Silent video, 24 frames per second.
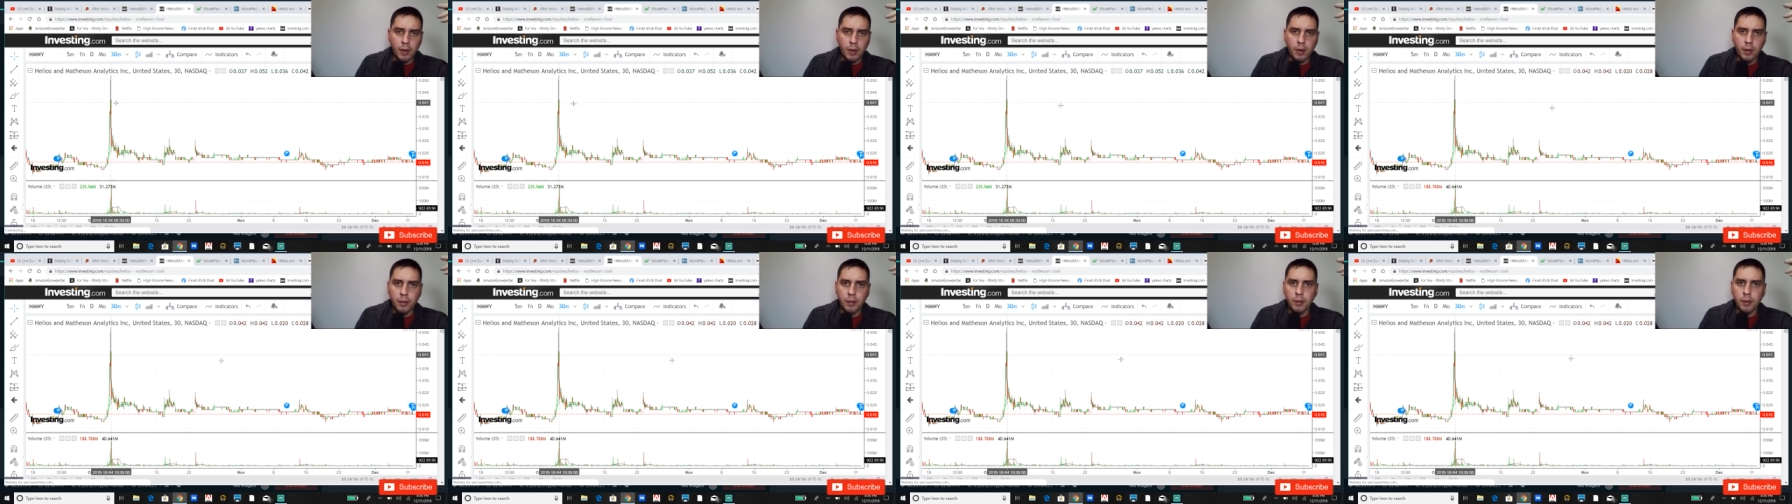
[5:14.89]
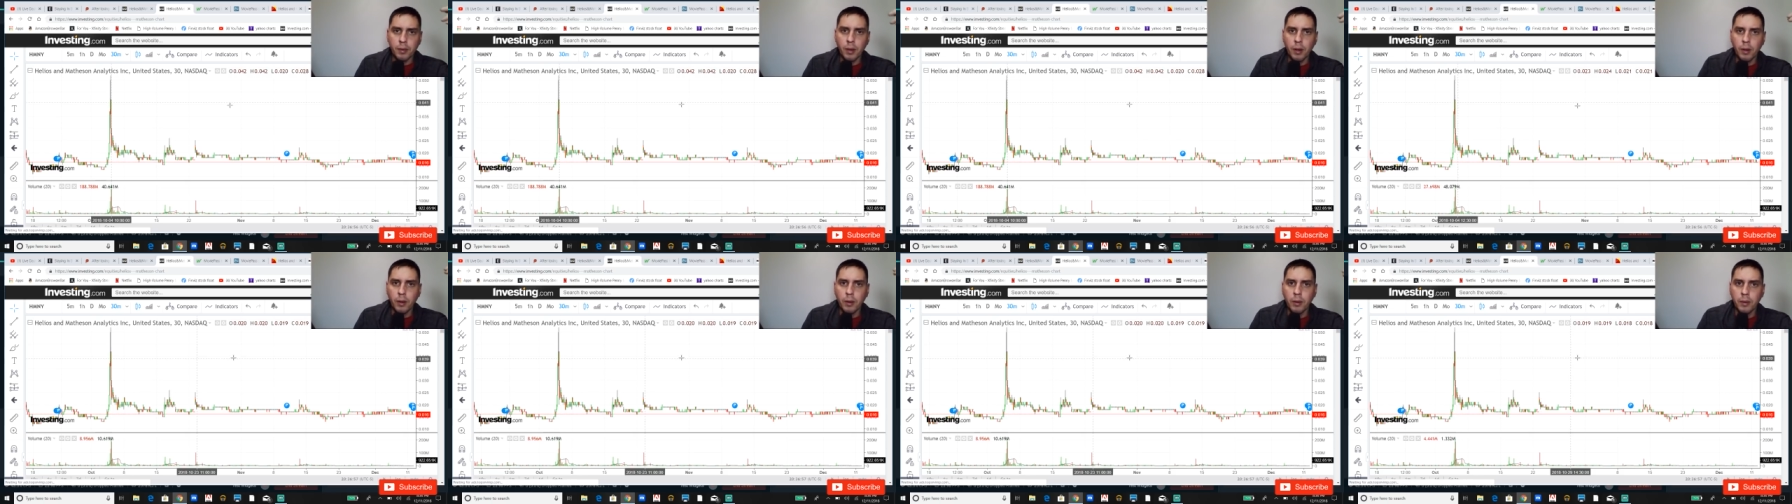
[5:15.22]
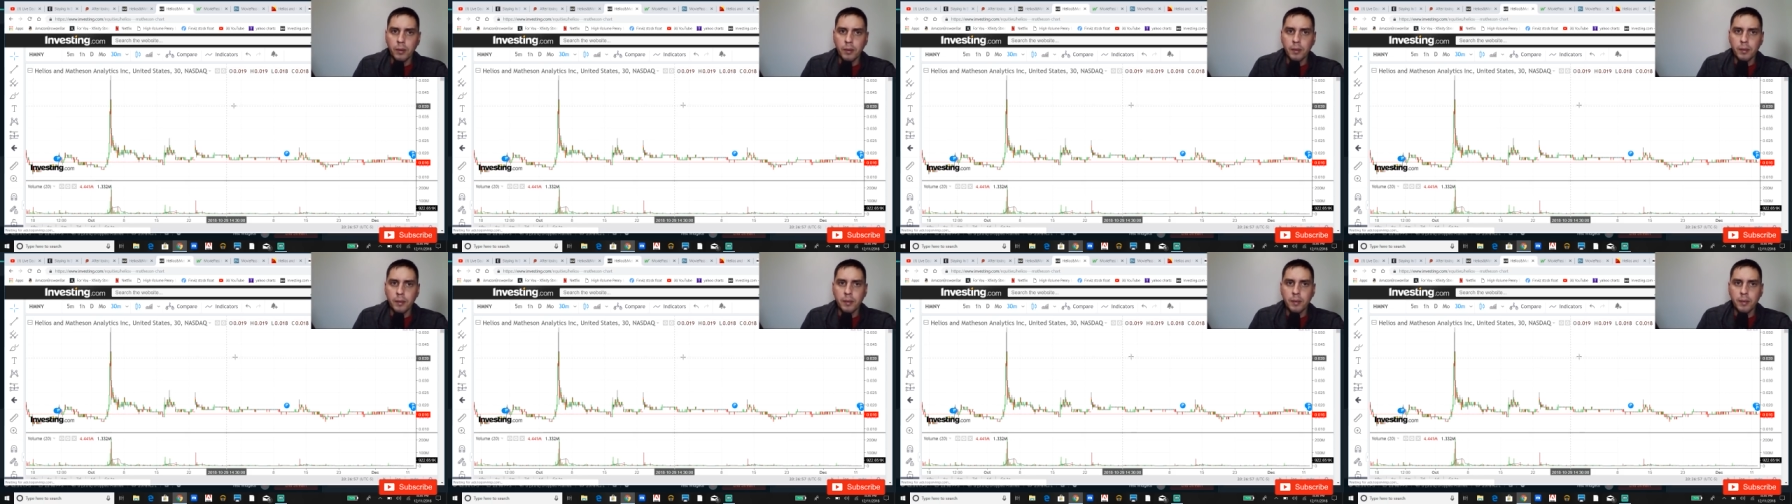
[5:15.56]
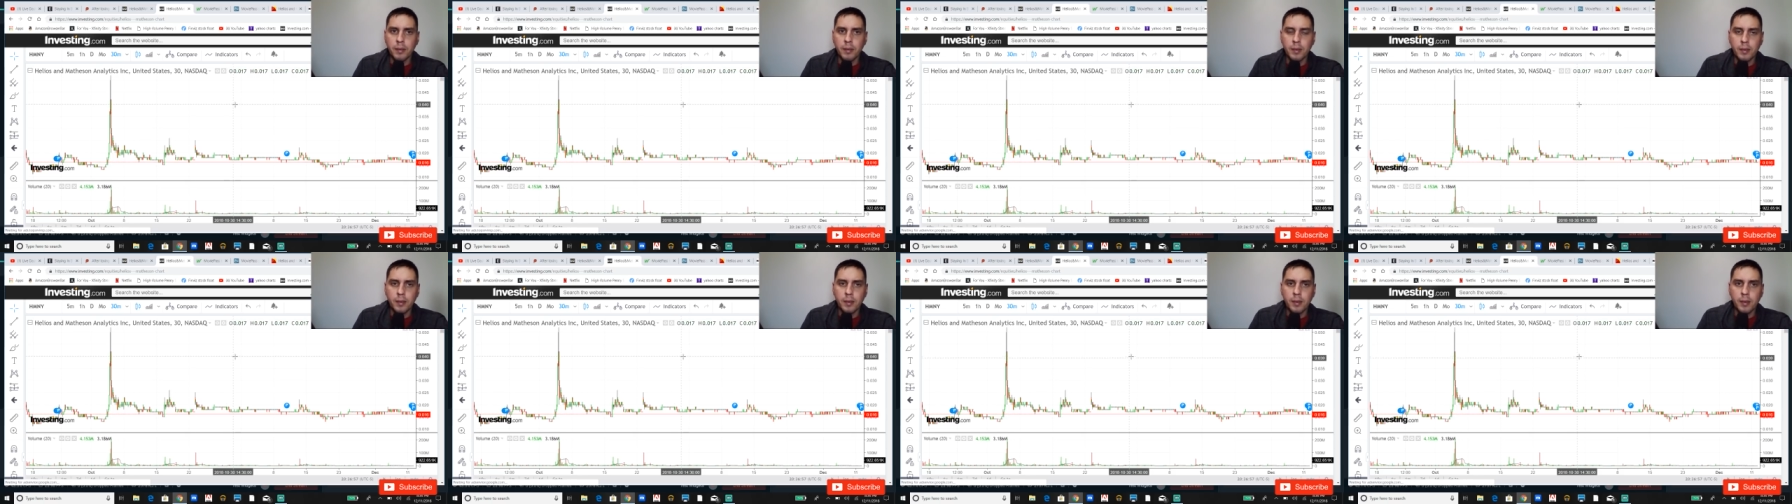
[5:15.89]
So
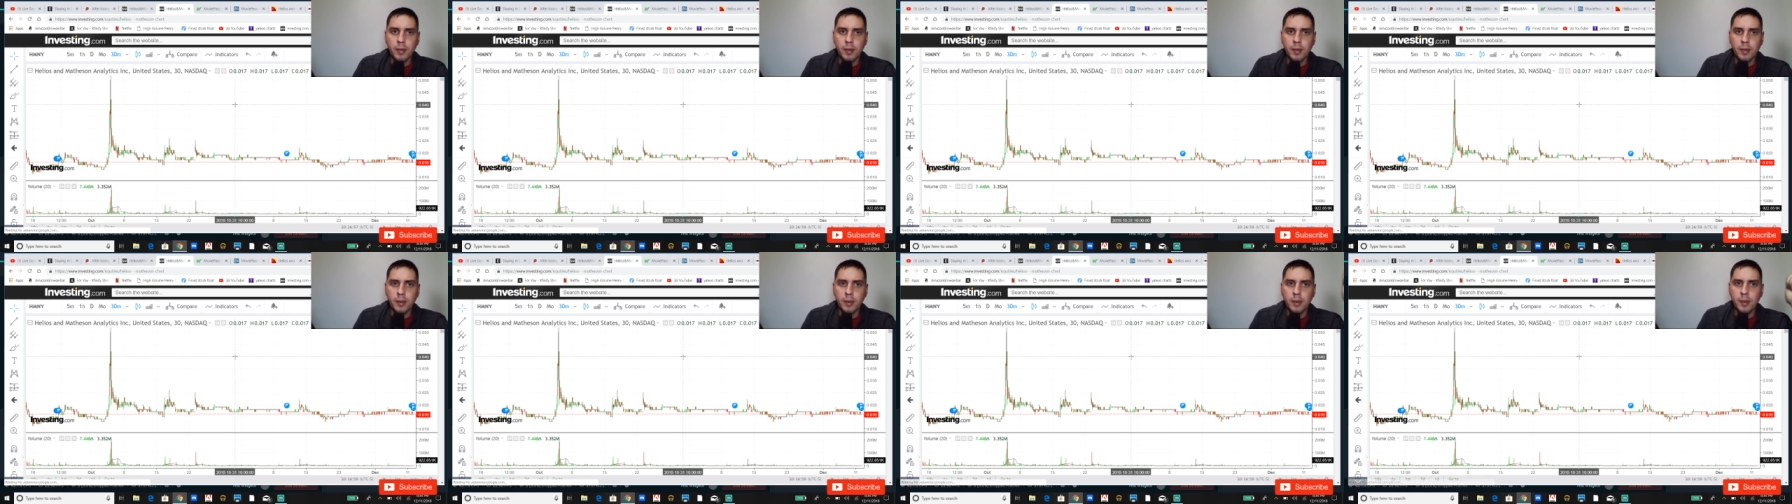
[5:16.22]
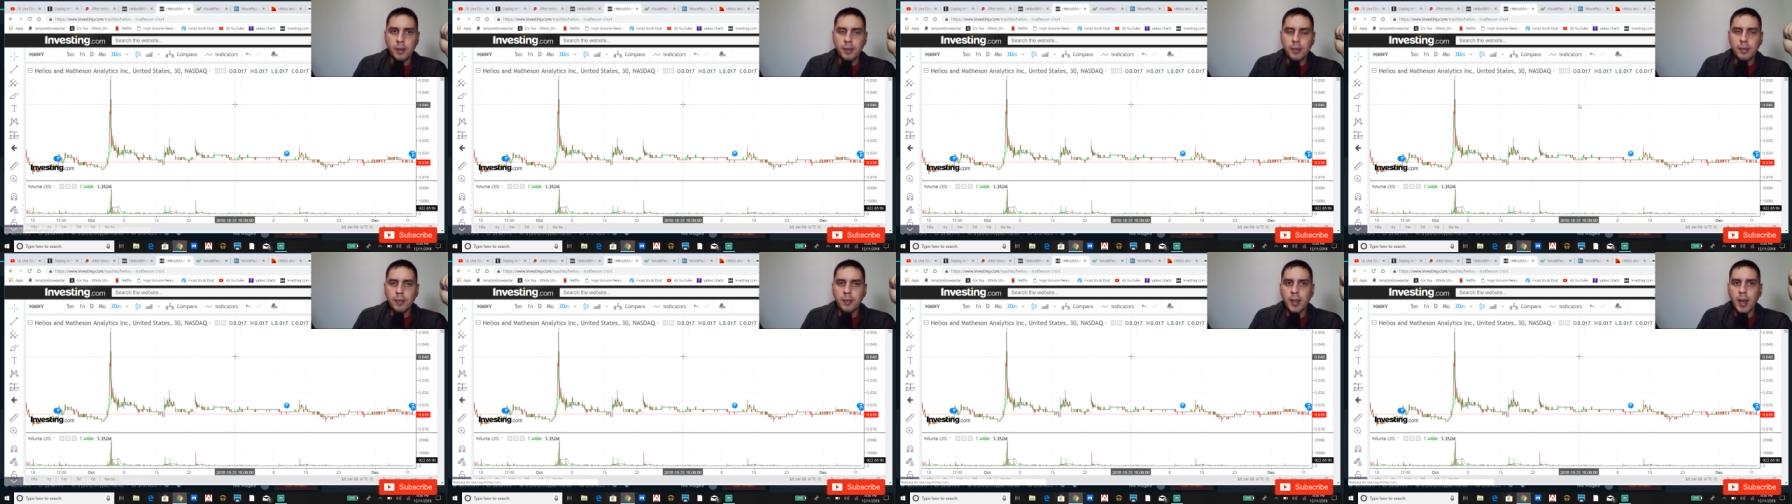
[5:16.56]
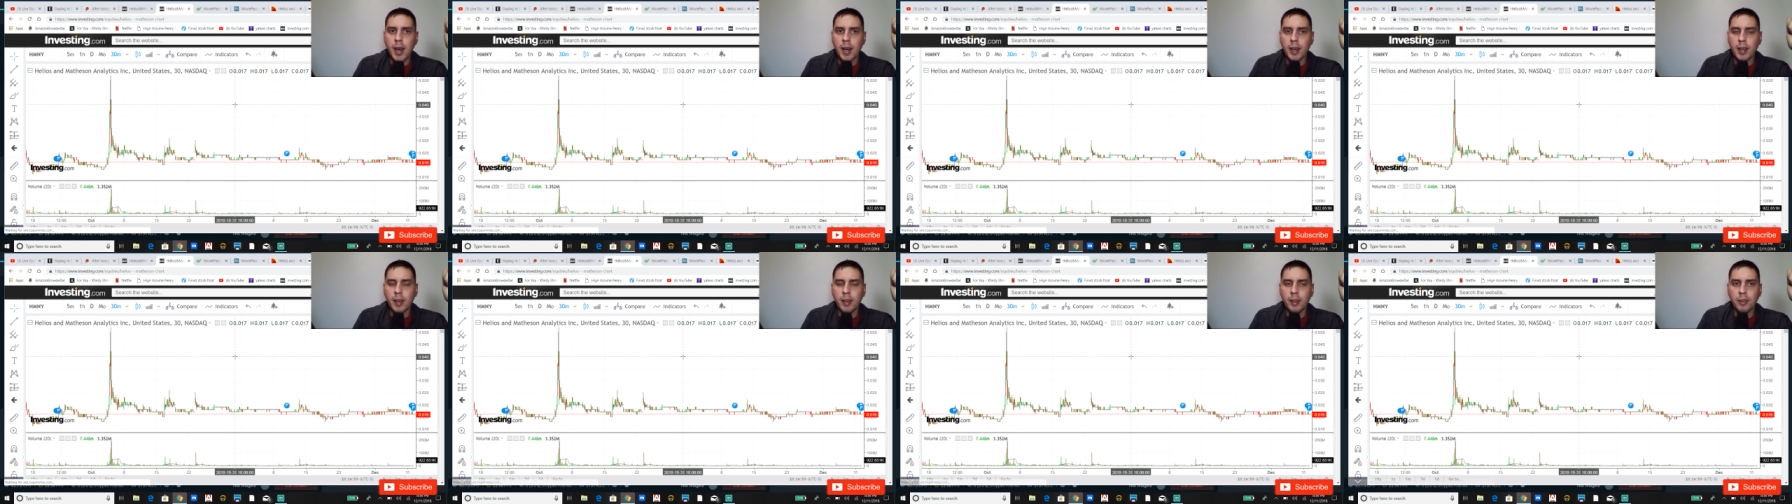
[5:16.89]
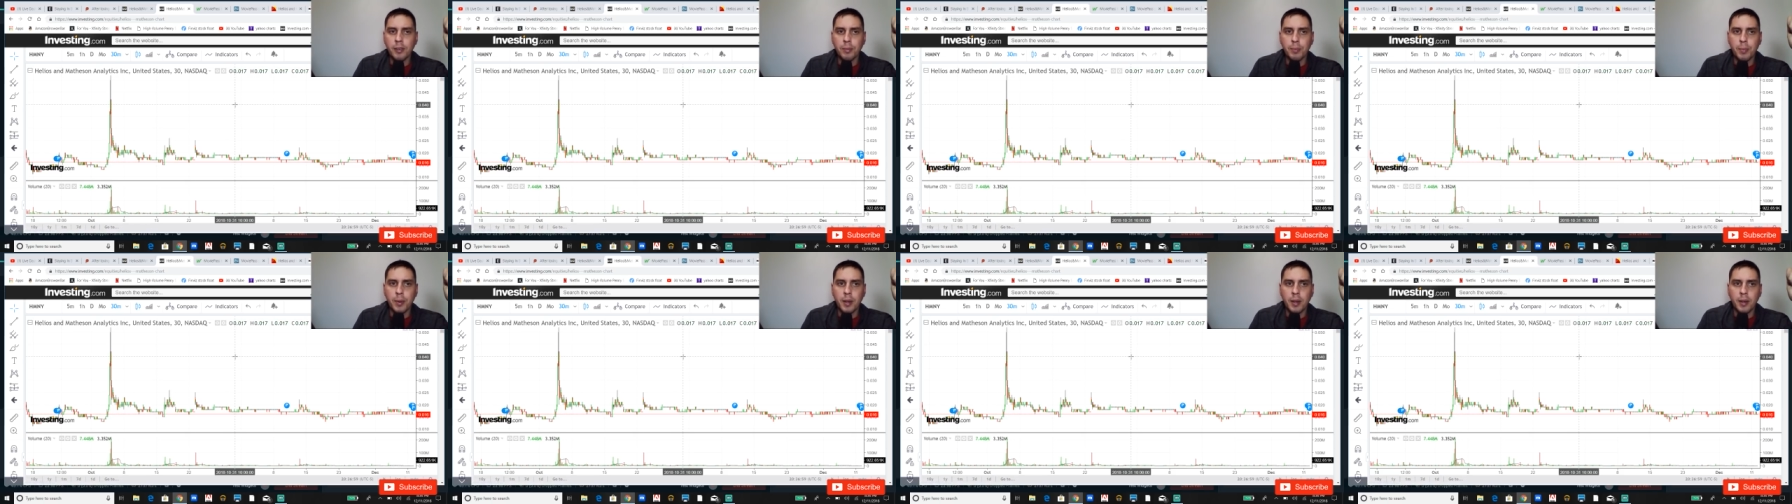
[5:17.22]
this stock has
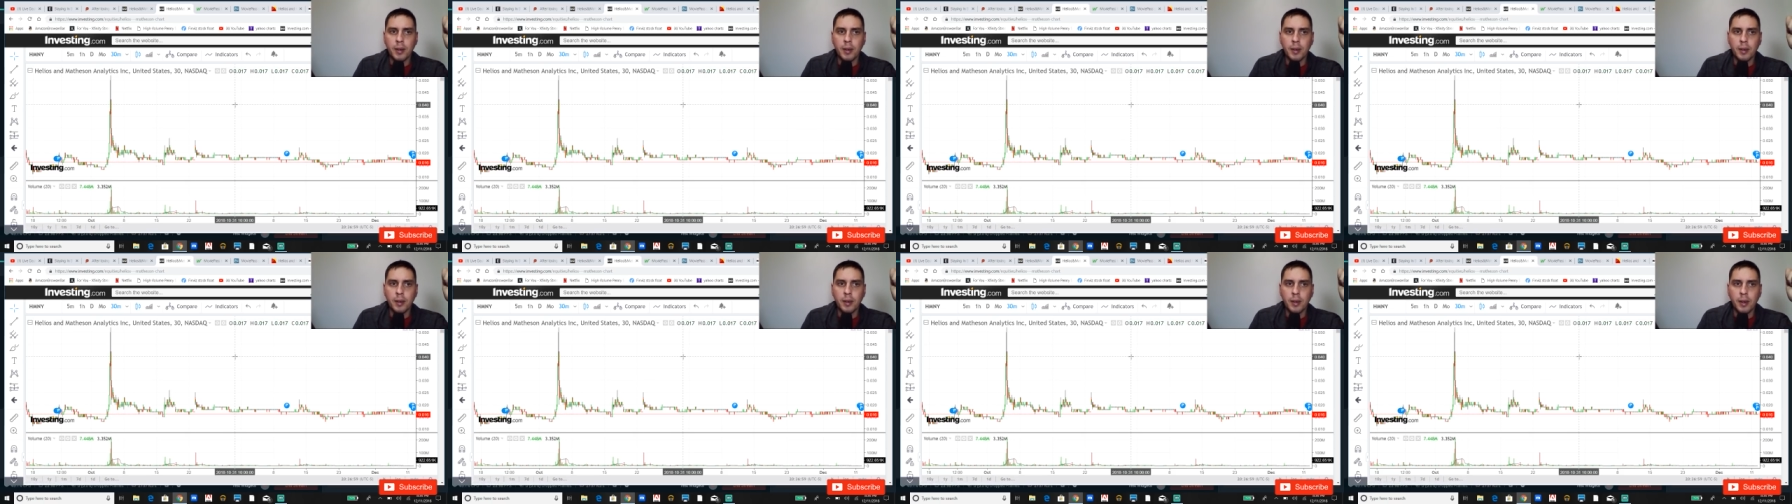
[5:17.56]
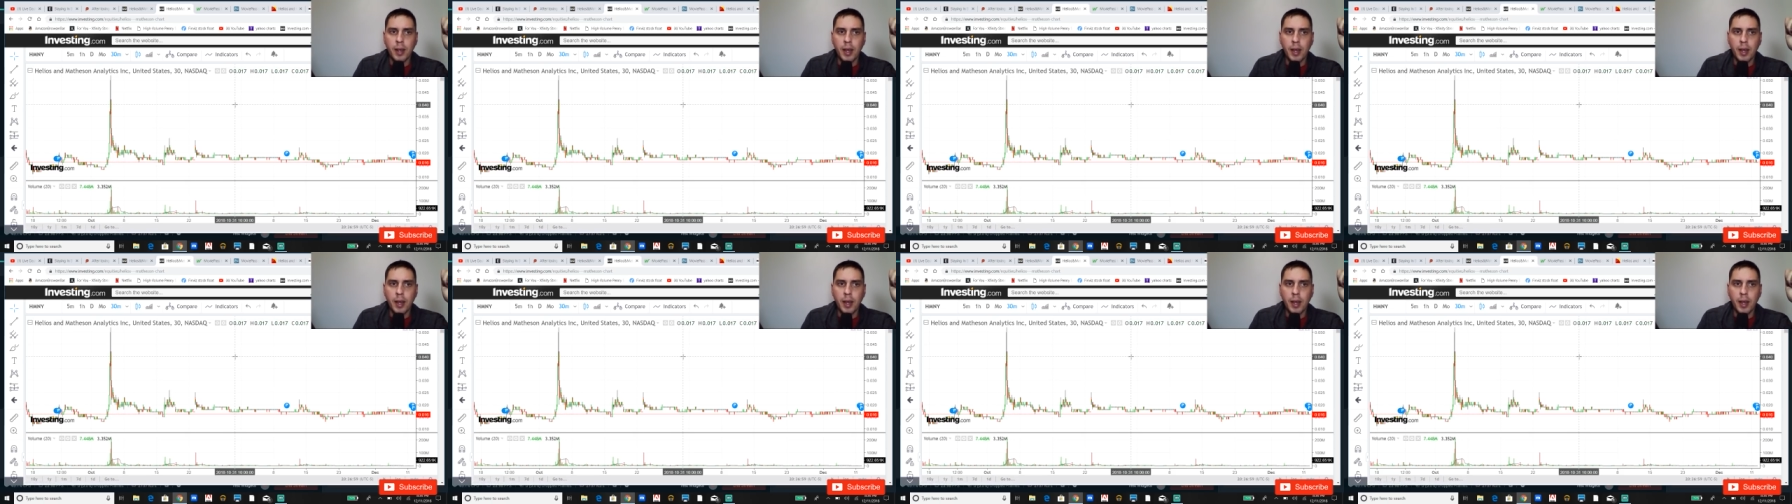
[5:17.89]
been